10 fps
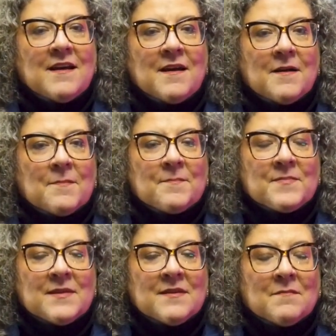Um,
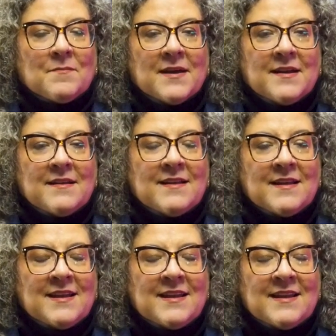but
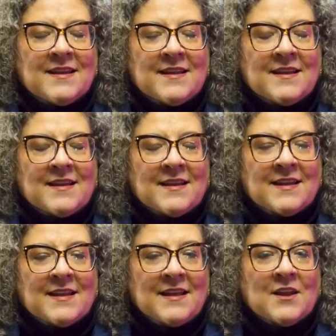
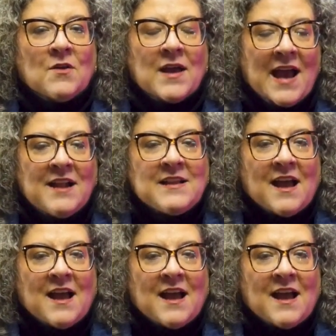you know, I,